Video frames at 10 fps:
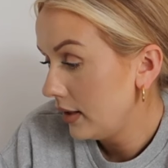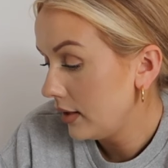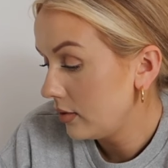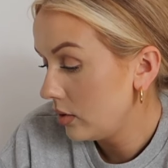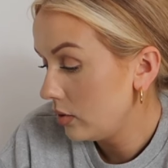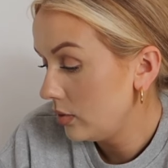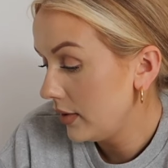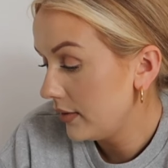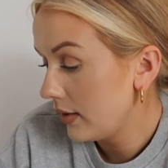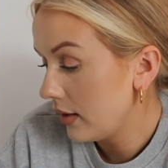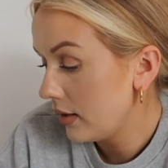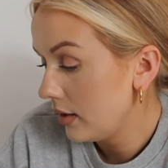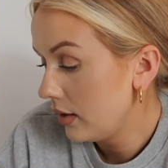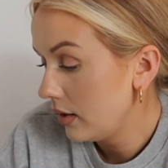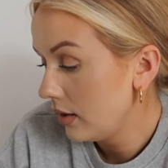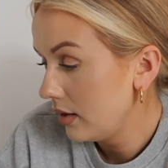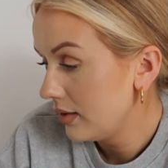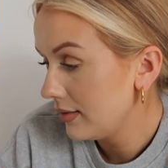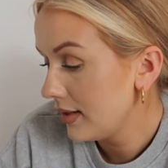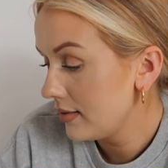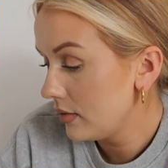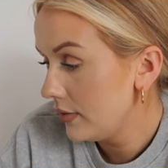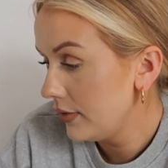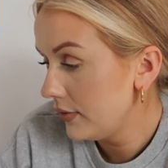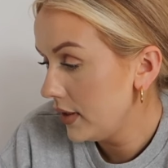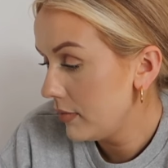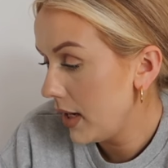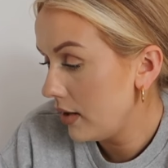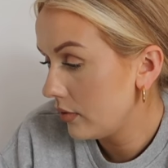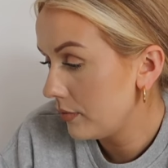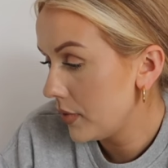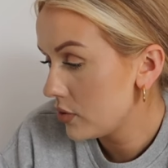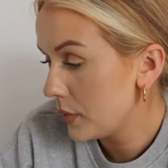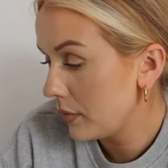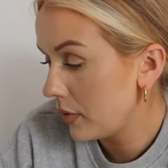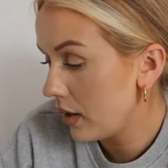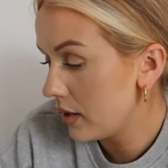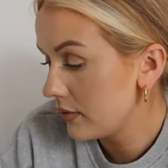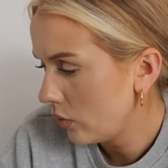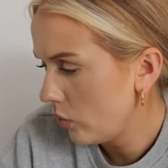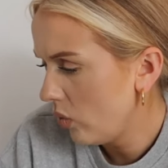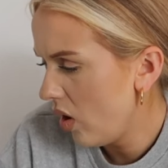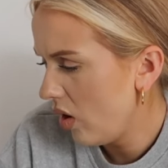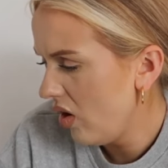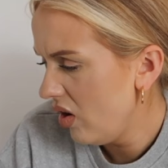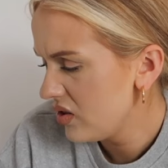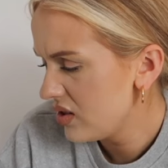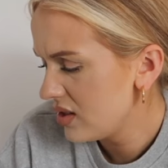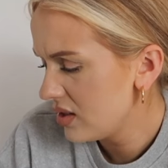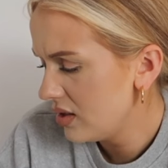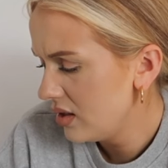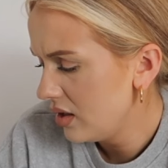How cool is that? And that's only £15, much better price. What?